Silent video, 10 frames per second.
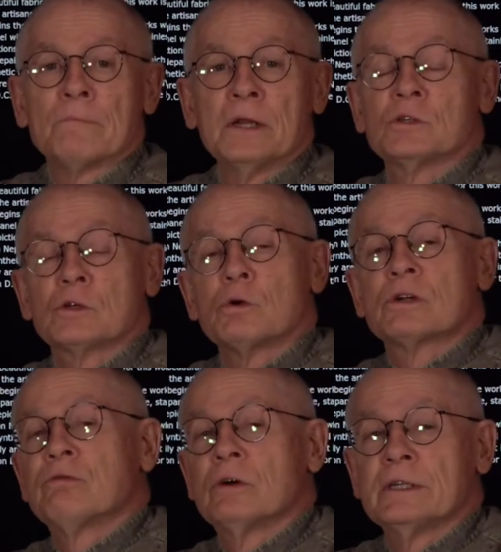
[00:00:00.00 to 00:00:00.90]
when you search
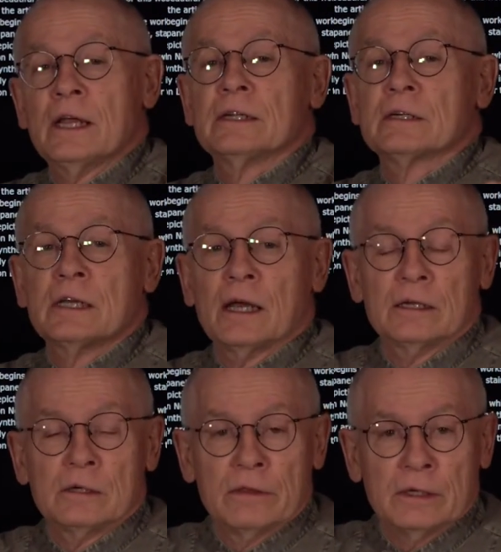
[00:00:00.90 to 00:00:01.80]
for Daniel
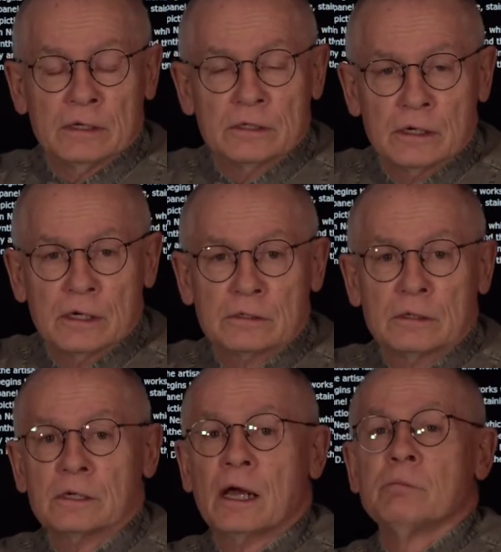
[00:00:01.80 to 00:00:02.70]
Kelly on the
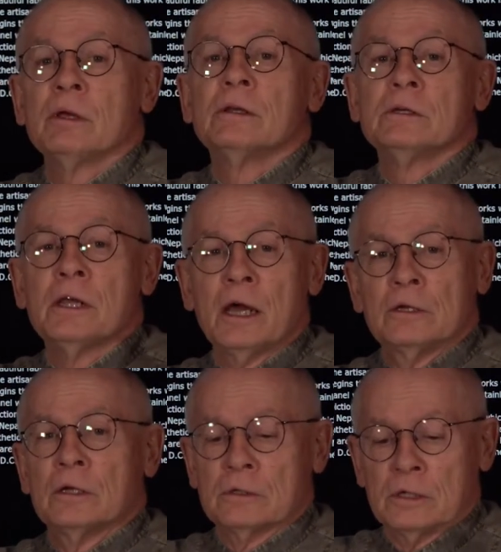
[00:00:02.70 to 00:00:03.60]
internet, type in
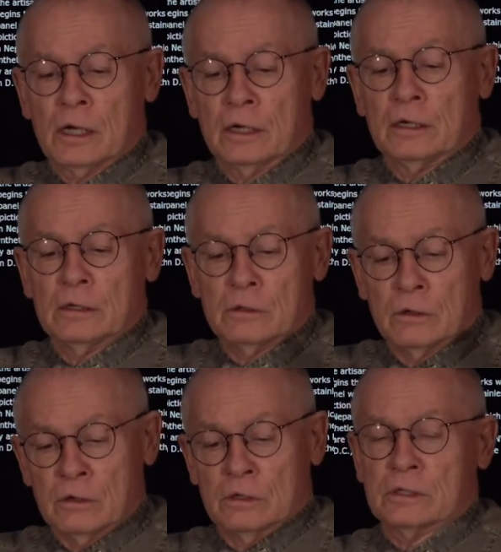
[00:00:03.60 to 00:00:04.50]
Daniel Kelly
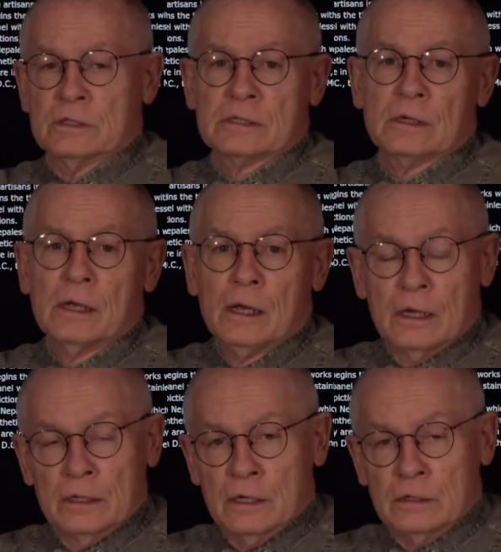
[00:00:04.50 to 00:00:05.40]
artist,
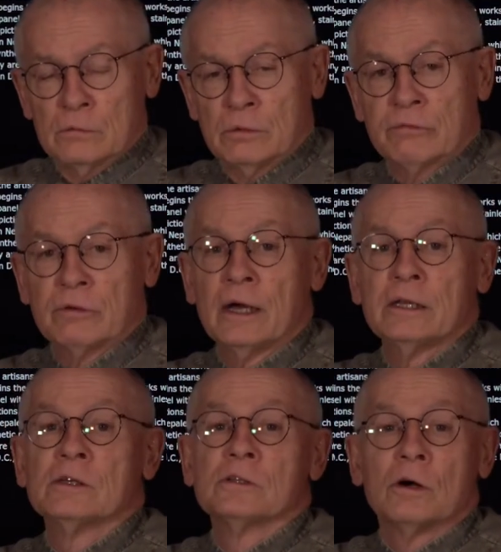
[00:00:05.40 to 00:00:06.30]
and then you will
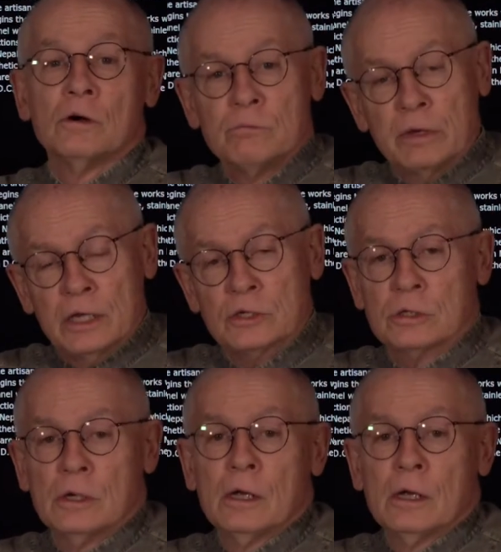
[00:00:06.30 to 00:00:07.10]
find his homepage,